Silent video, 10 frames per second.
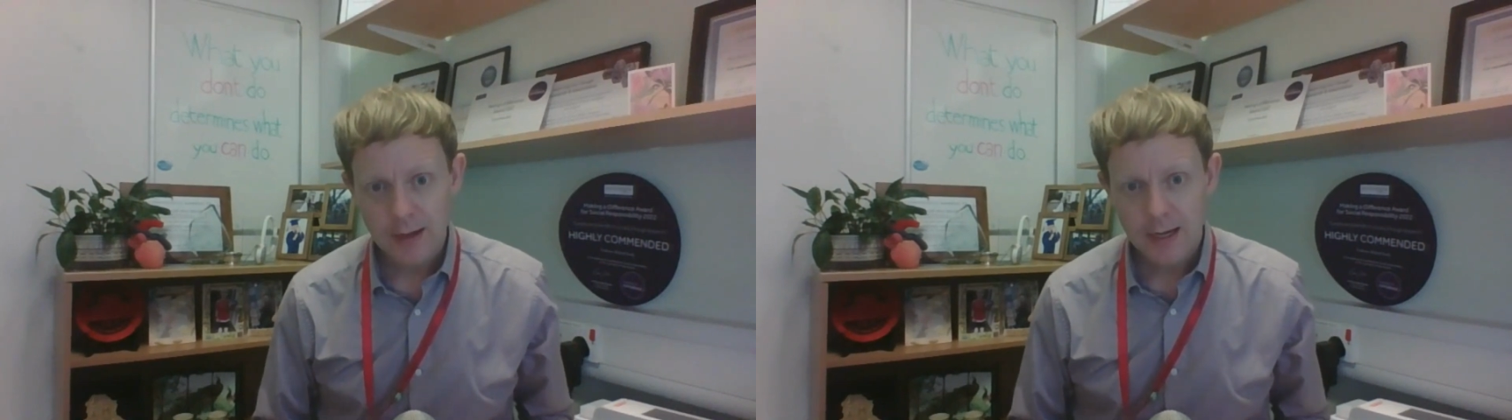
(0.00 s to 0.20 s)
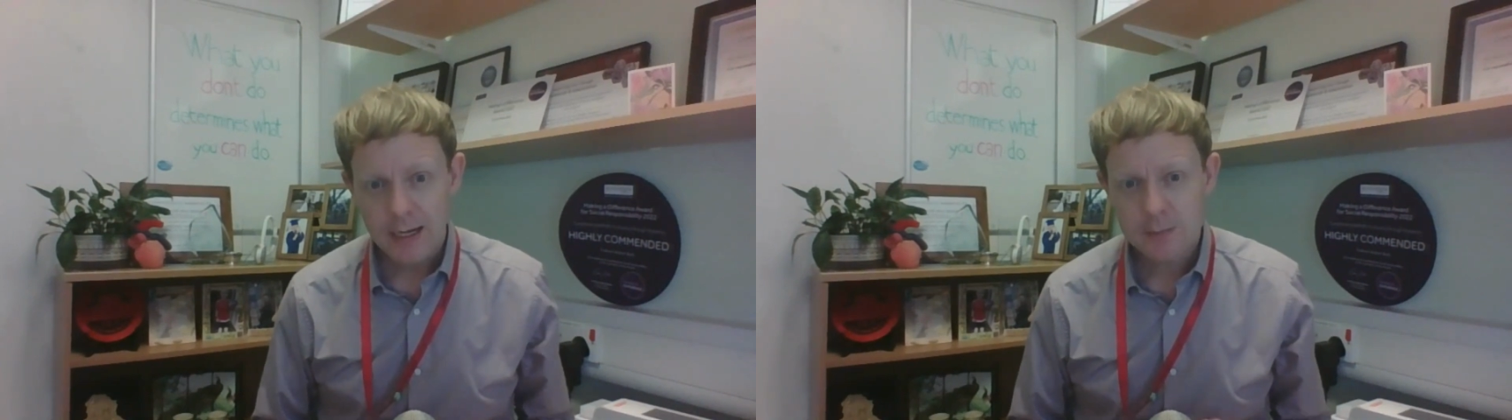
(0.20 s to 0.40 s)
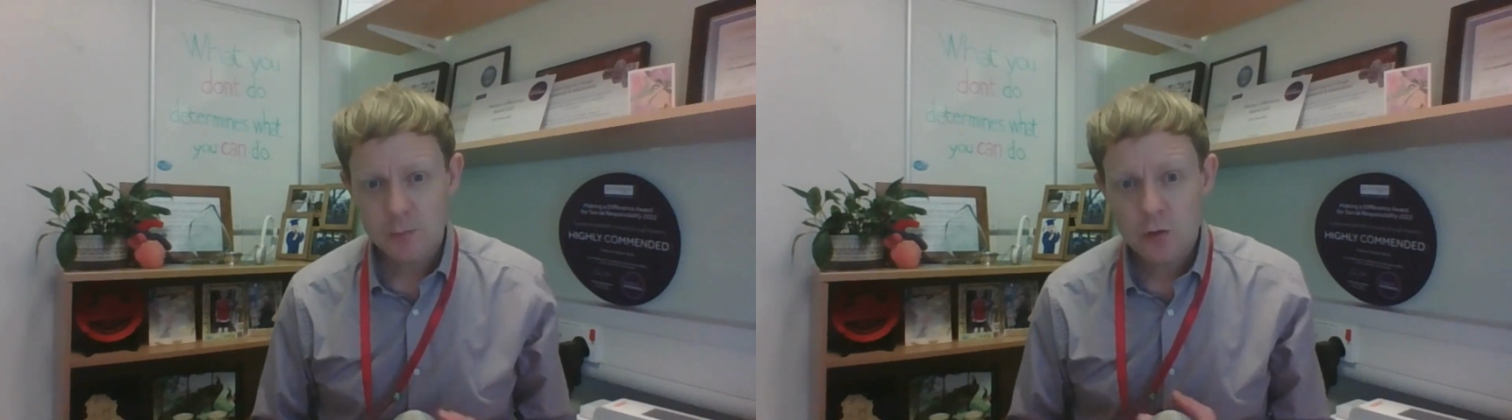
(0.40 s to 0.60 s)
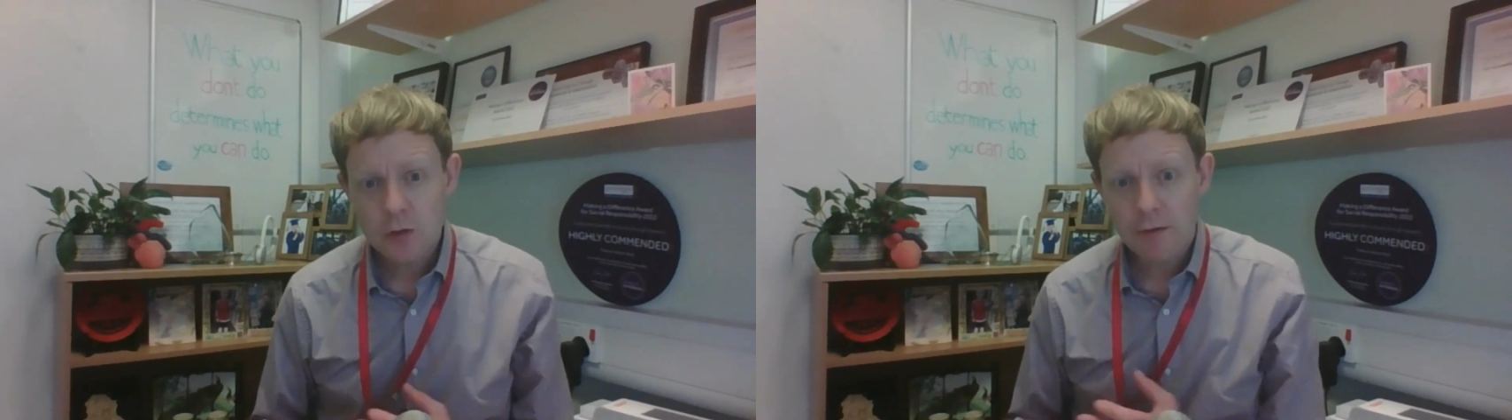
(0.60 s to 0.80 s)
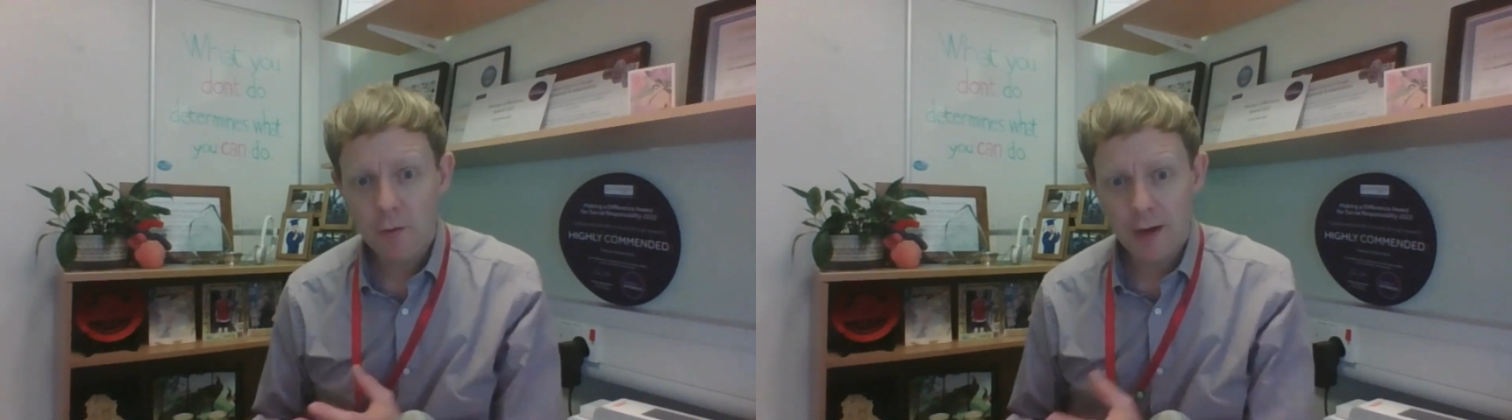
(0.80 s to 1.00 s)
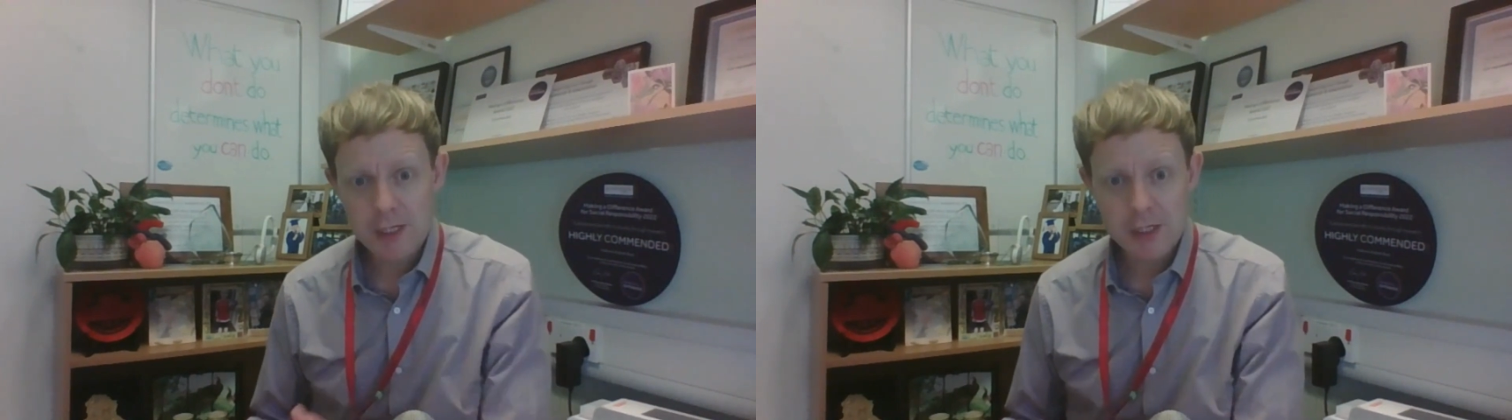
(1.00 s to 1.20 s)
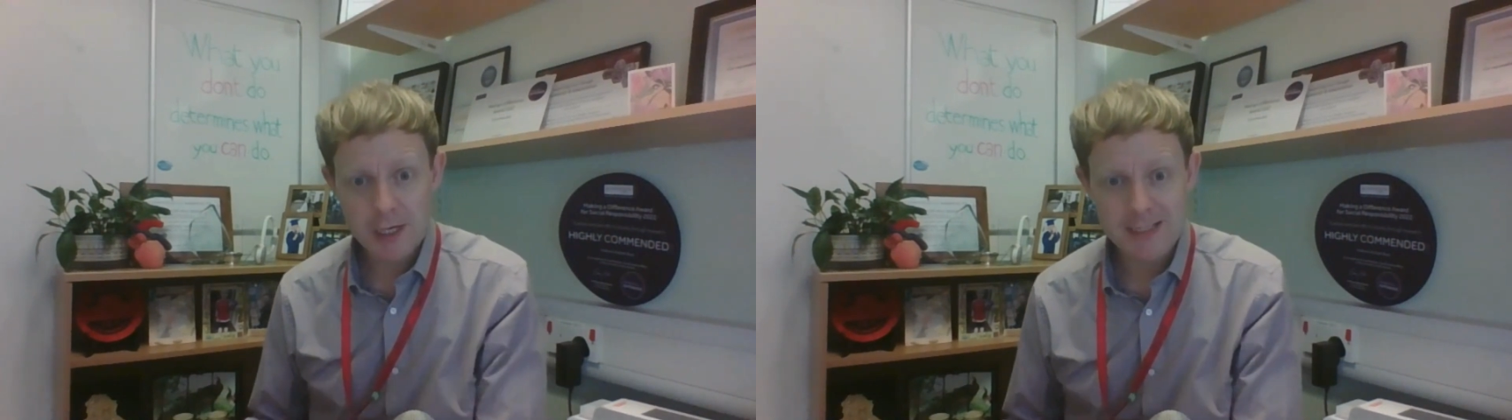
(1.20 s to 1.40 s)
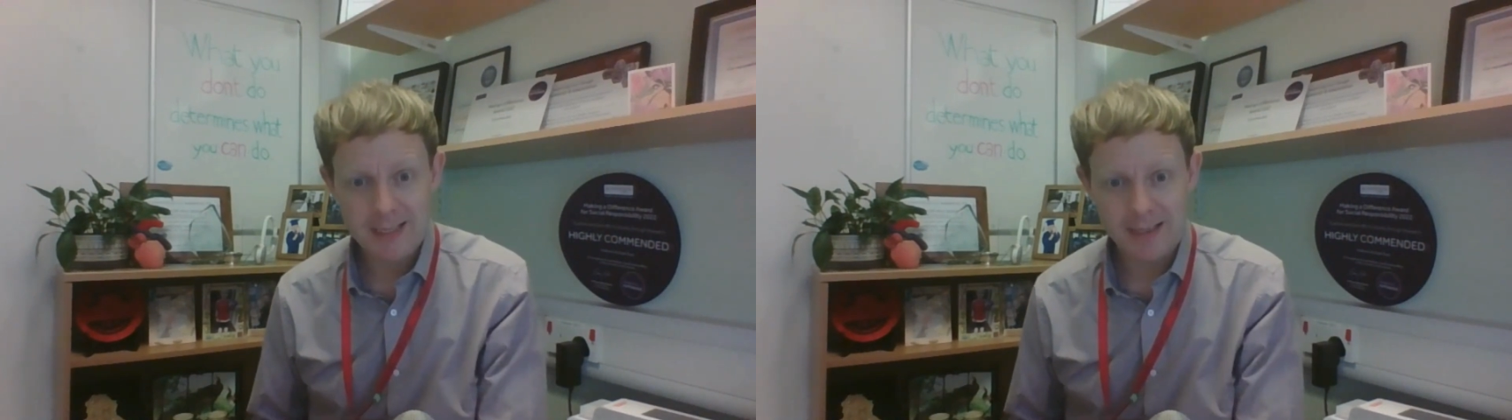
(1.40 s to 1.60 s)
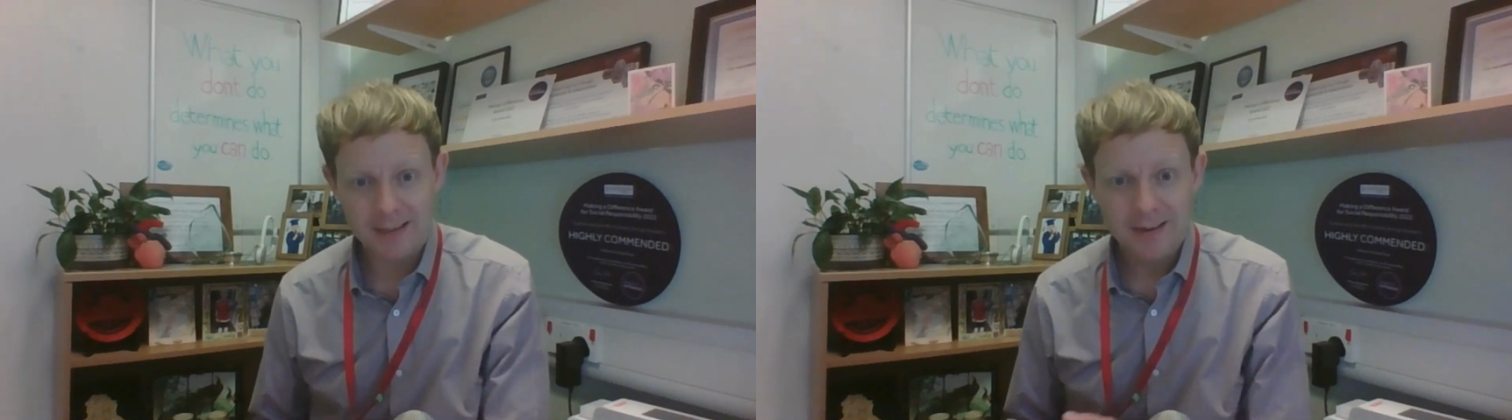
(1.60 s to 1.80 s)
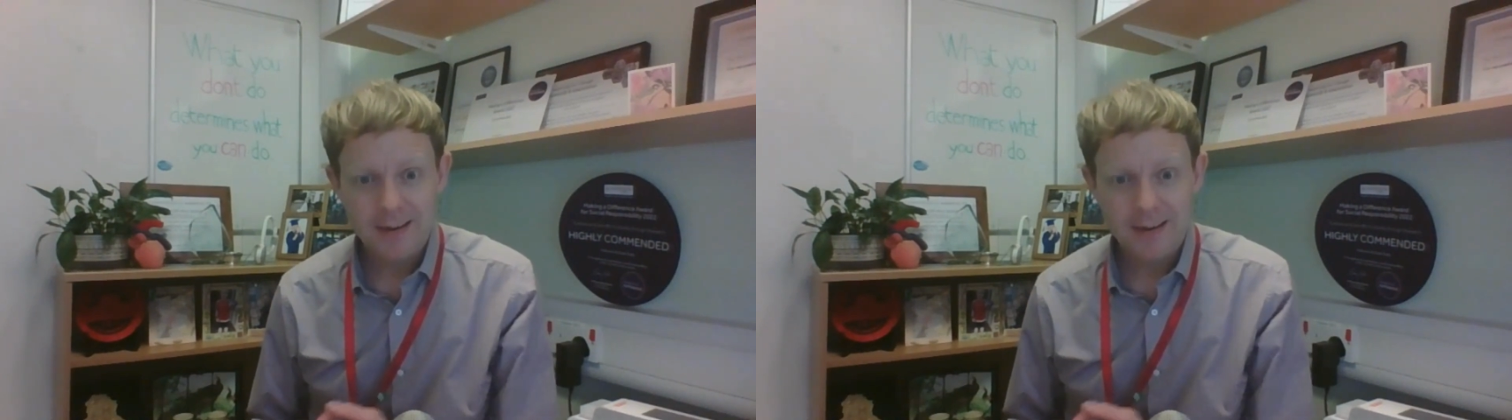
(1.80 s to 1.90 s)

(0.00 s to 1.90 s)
is more differentiating